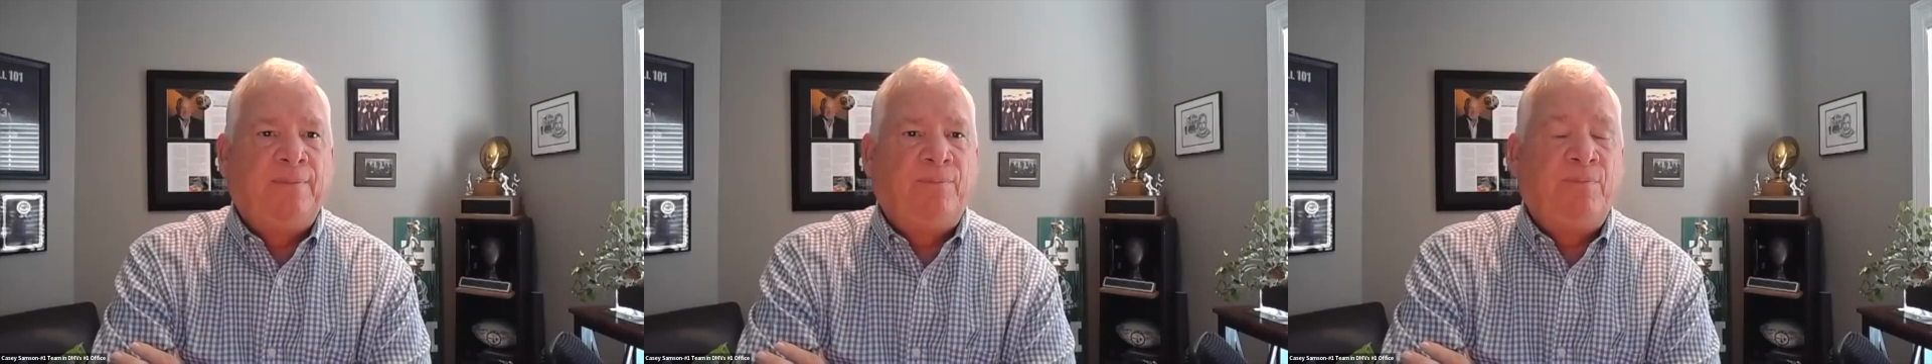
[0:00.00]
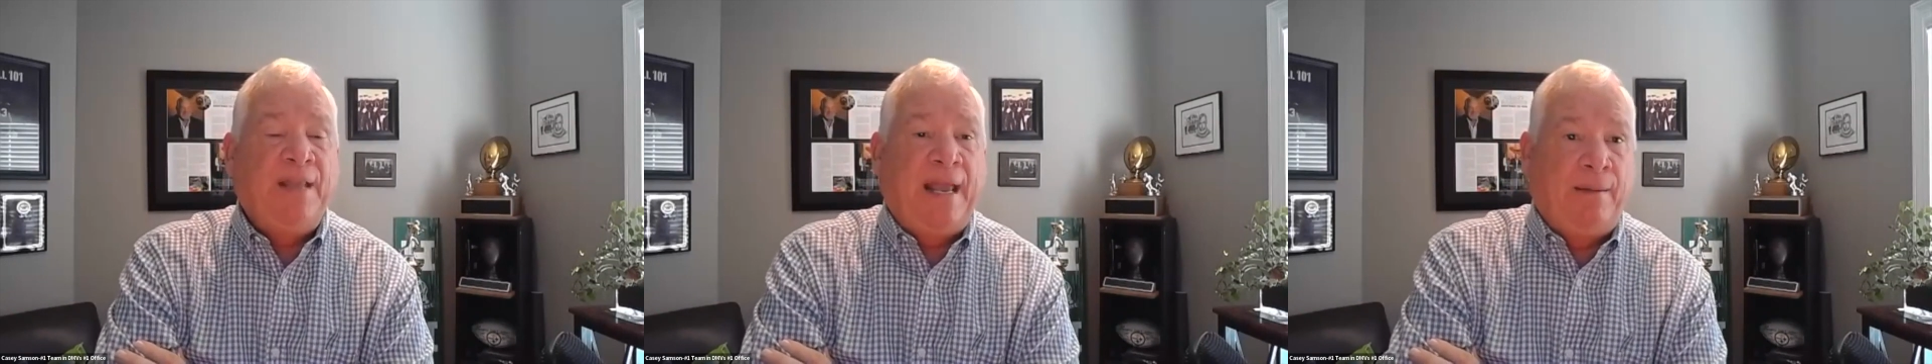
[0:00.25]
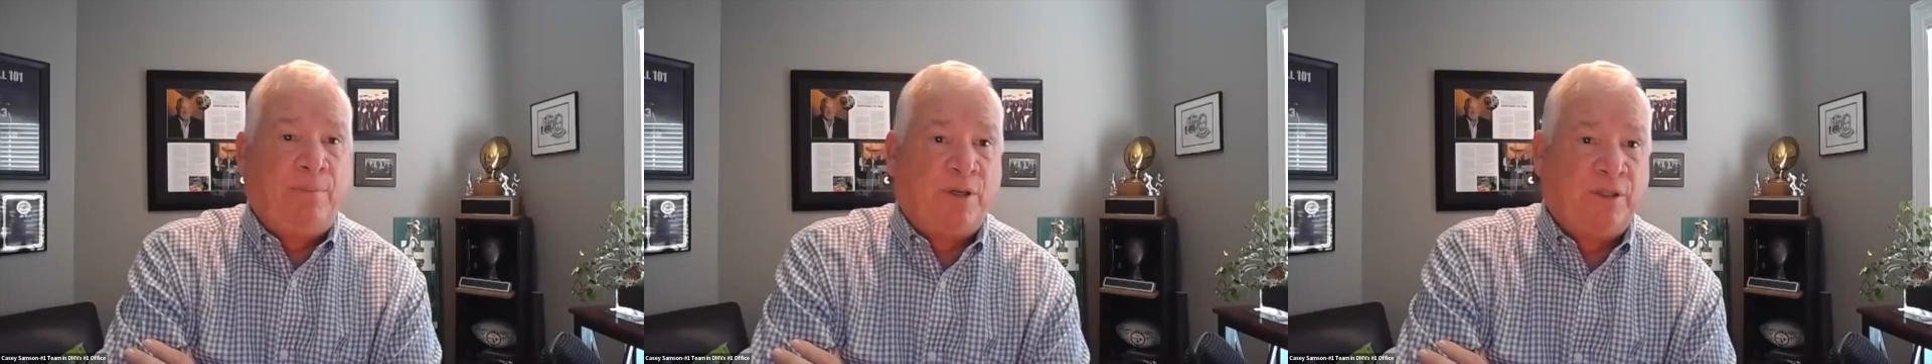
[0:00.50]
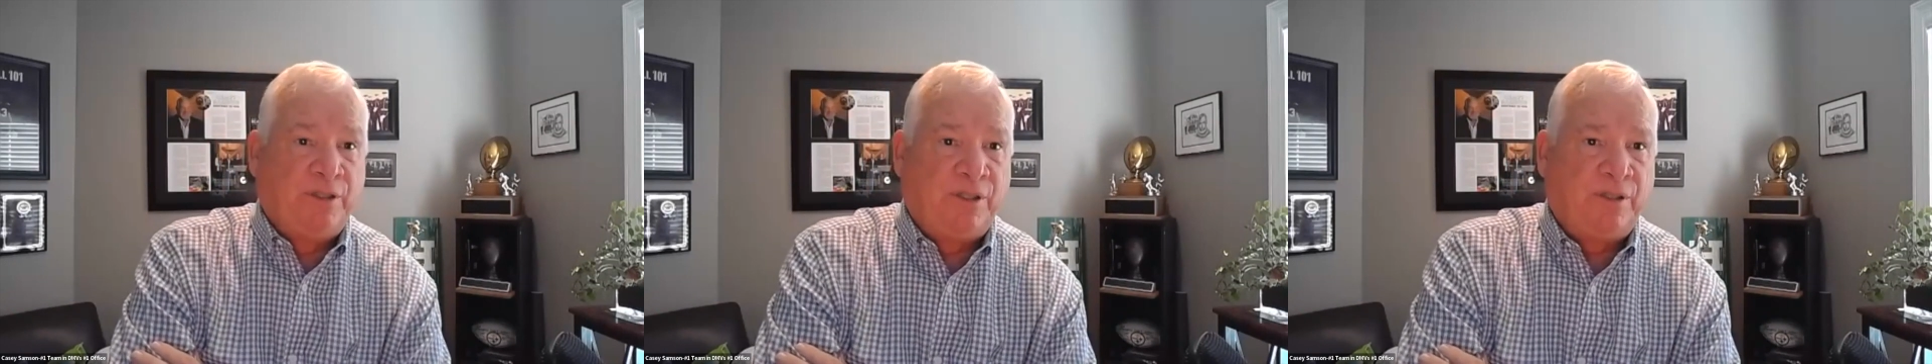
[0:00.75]

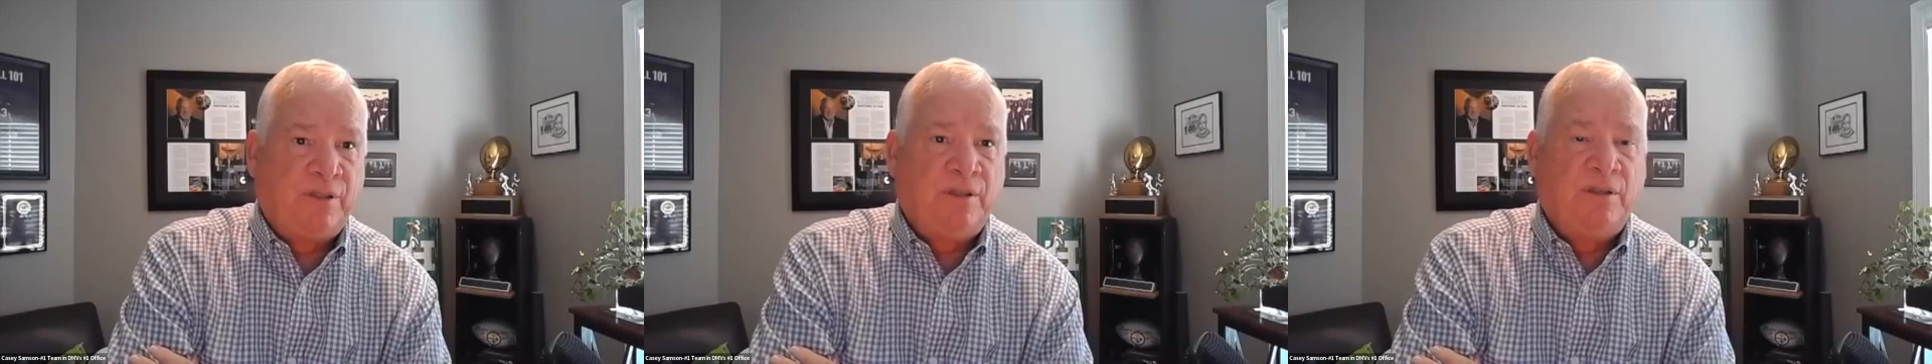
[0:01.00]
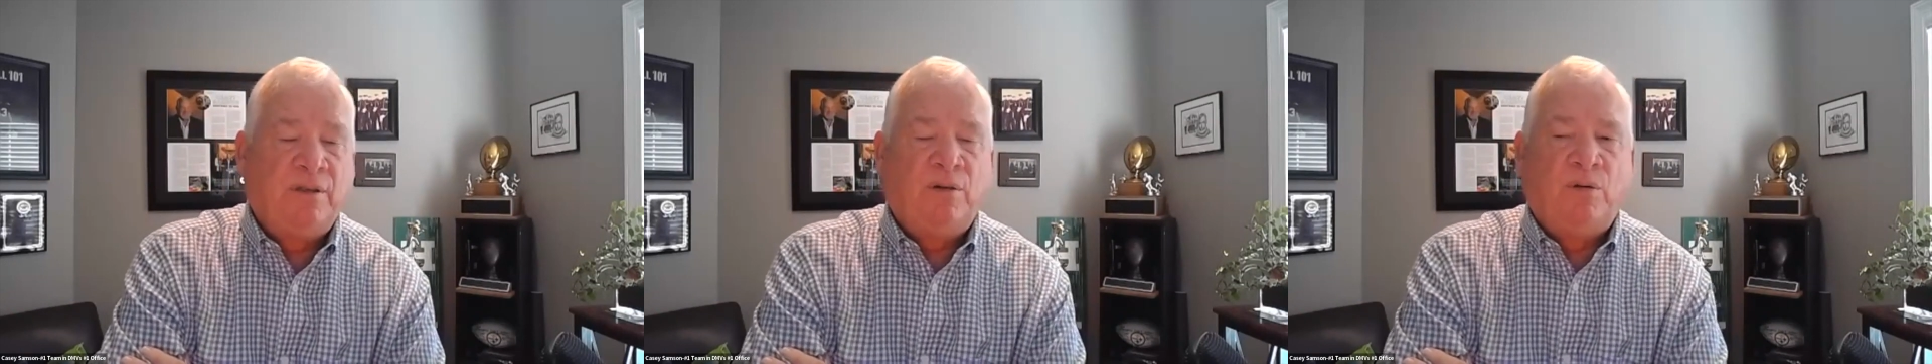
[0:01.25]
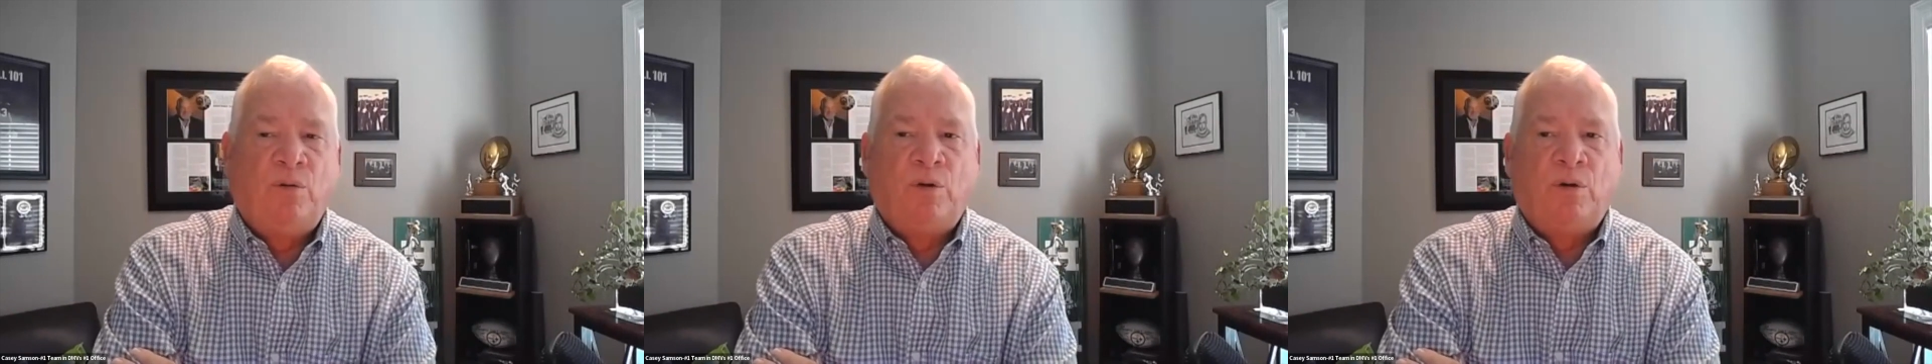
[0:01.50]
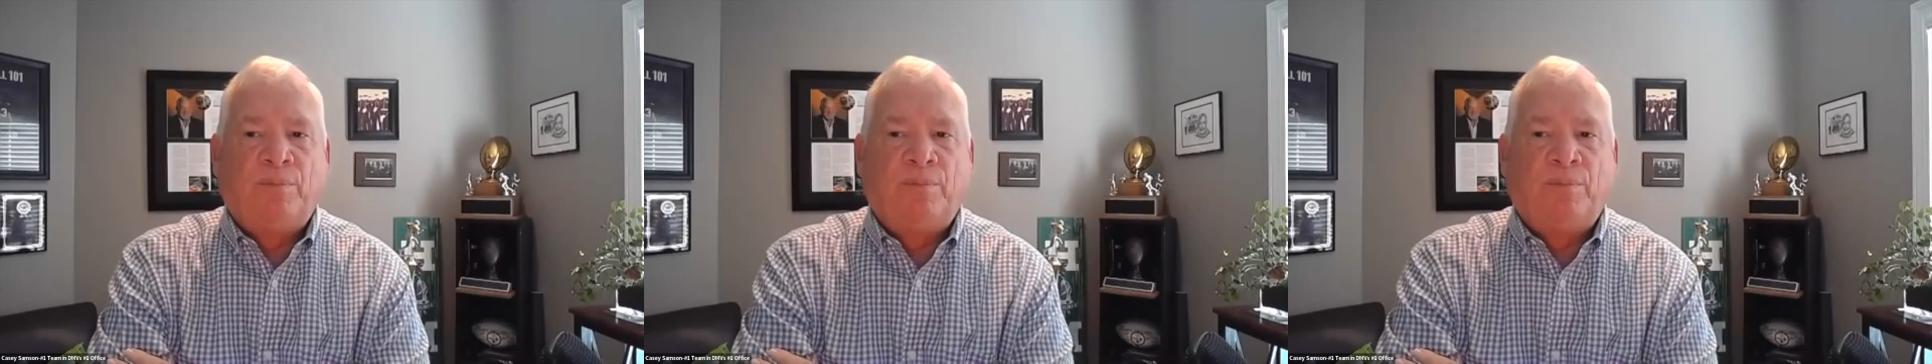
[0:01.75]
neighbors, or